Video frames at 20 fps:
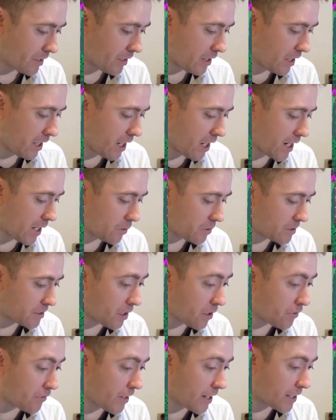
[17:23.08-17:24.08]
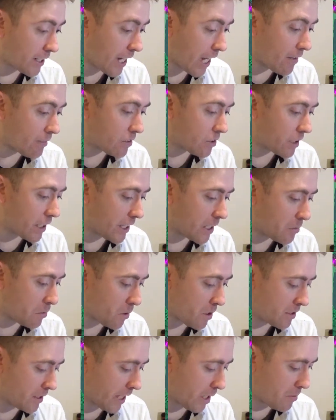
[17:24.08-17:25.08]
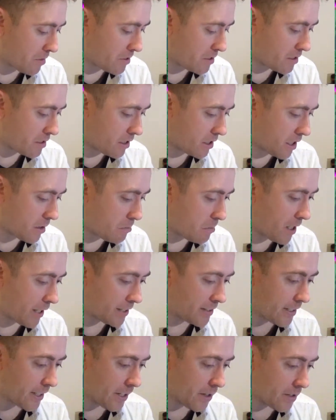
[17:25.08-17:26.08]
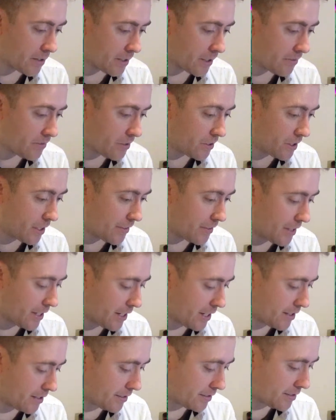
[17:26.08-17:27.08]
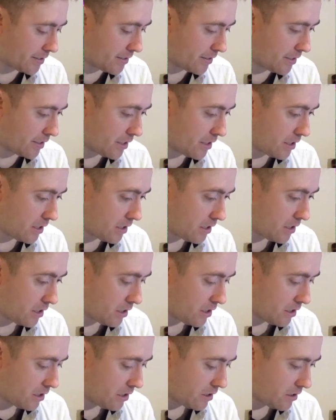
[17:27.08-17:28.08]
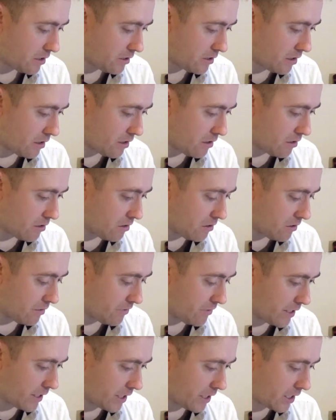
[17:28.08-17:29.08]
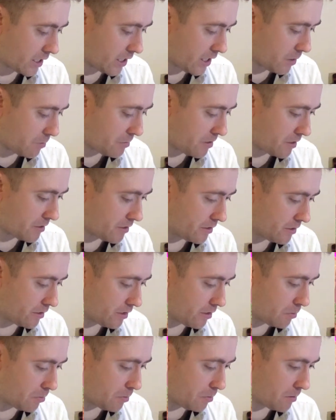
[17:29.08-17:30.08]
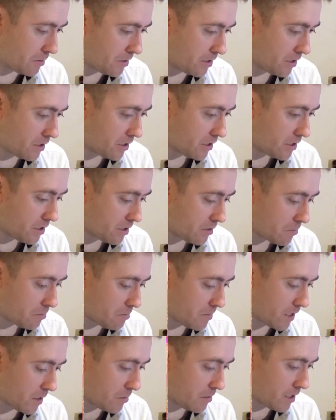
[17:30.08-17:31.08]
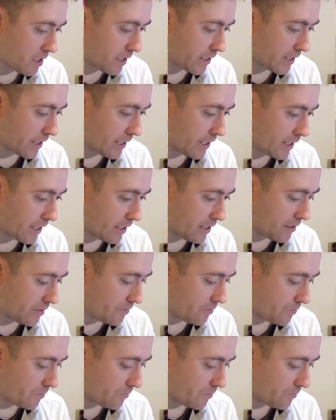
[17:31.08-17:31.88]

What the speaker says: Alright, well so far they haven't done any more damage on my tower than I've done on theirs. So if I can keep this up, maybe I can get it.